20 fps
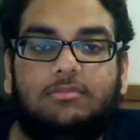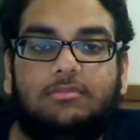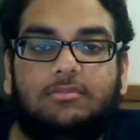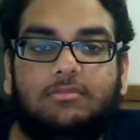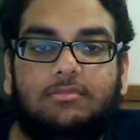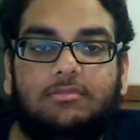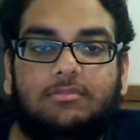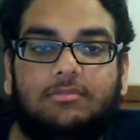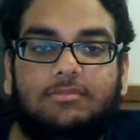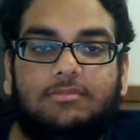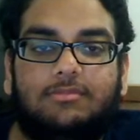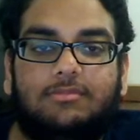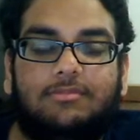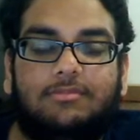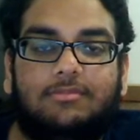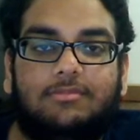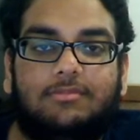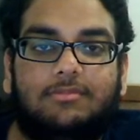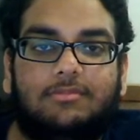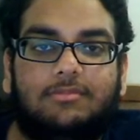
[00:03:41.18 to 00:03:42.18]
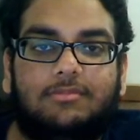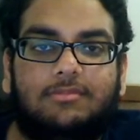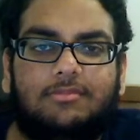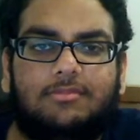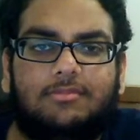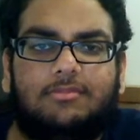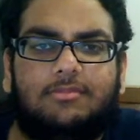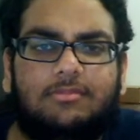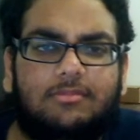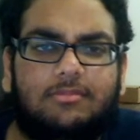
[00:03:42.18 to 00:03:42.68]

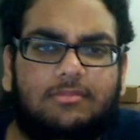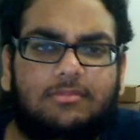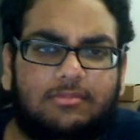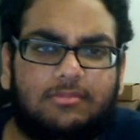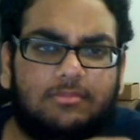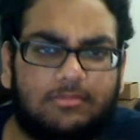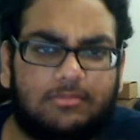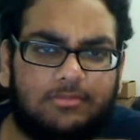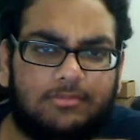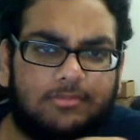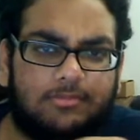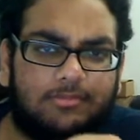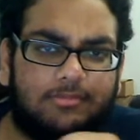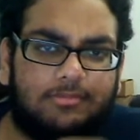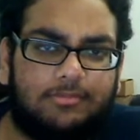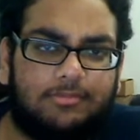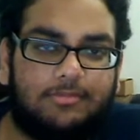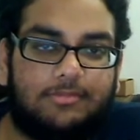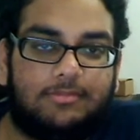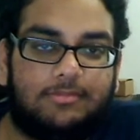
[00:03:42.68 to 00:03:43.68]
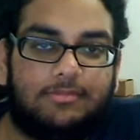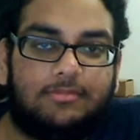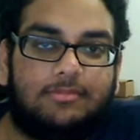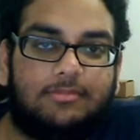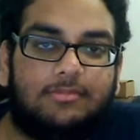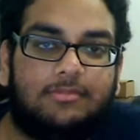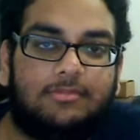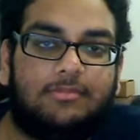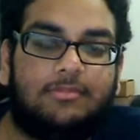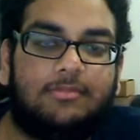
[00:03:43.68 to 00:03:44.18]

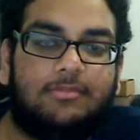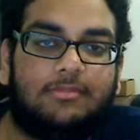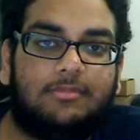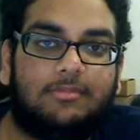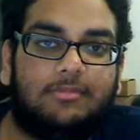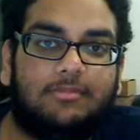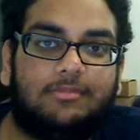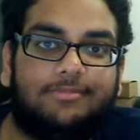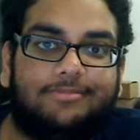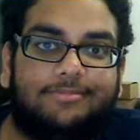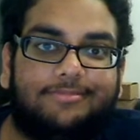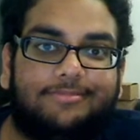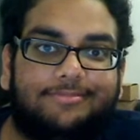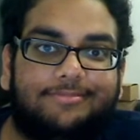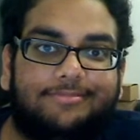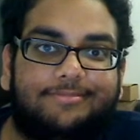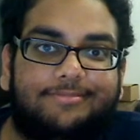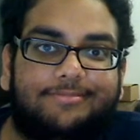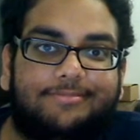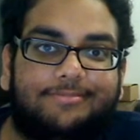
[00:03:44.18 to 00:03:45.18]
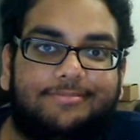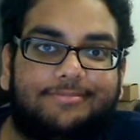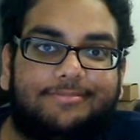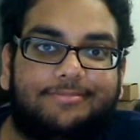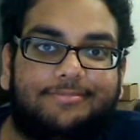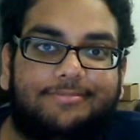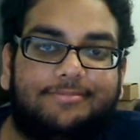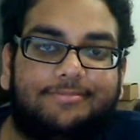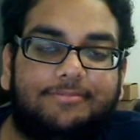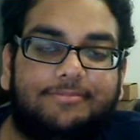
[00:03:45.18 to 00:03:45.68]

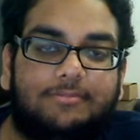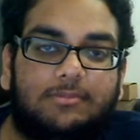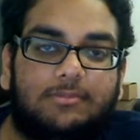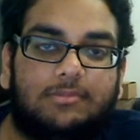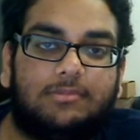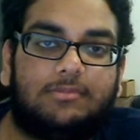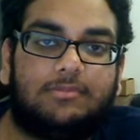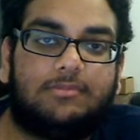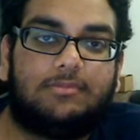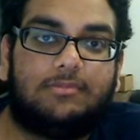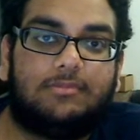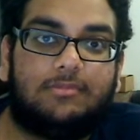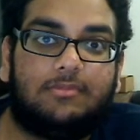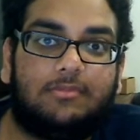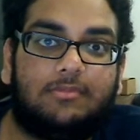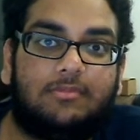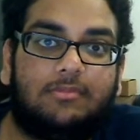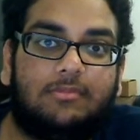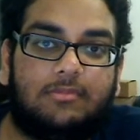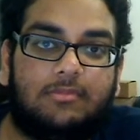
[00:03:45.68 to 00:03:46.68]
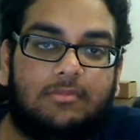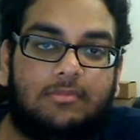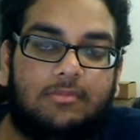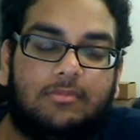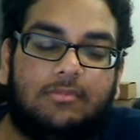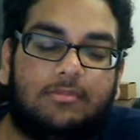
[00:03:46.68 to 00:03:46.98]
[no speech]